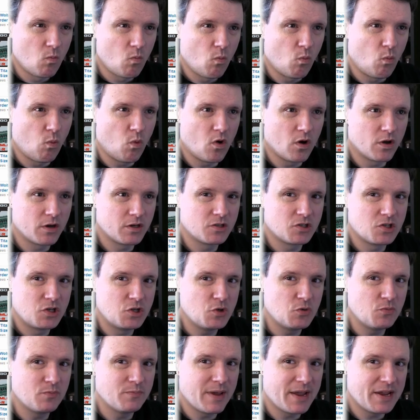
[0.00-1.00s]

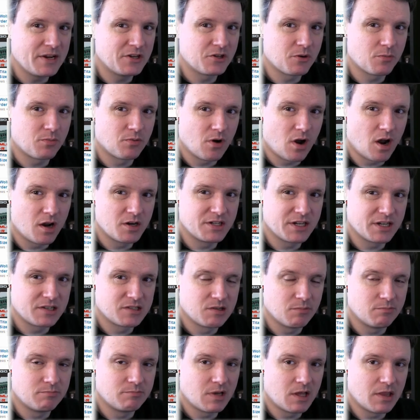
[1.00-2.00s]
1-2 major
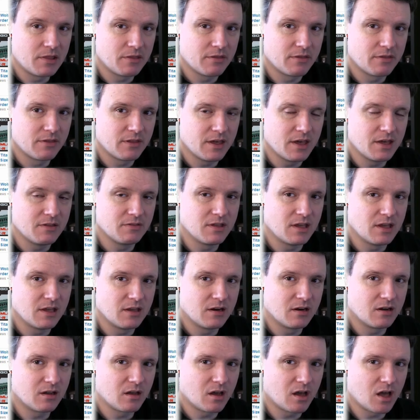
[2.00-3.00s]
projects a month and
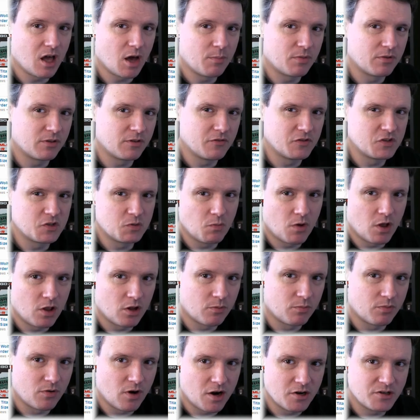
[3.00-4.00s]
then a couple of
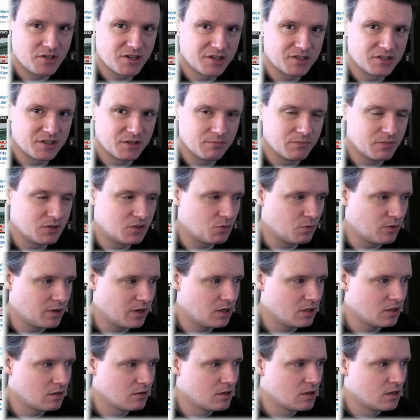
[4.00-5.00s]
smaller projects in
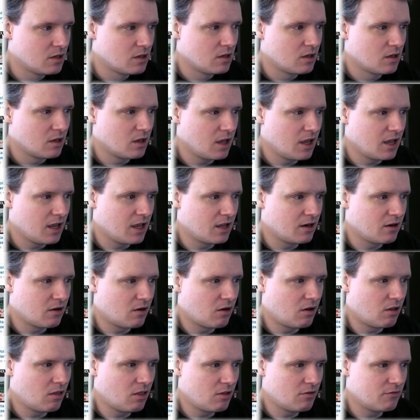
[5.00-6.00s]
between, and
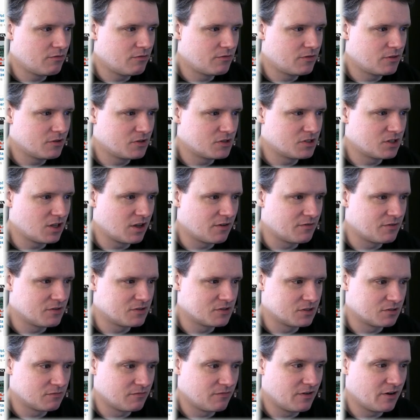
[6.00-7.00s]
all of the stuff
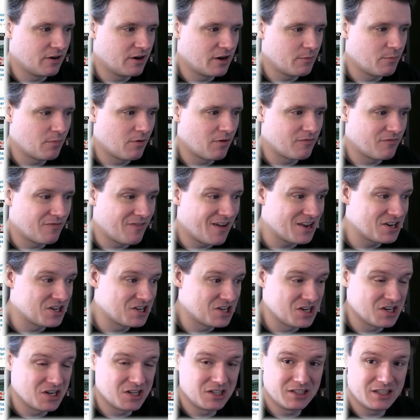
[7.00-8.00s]
is very
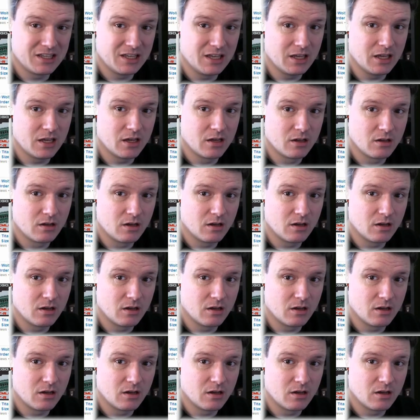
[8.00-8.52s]
professionally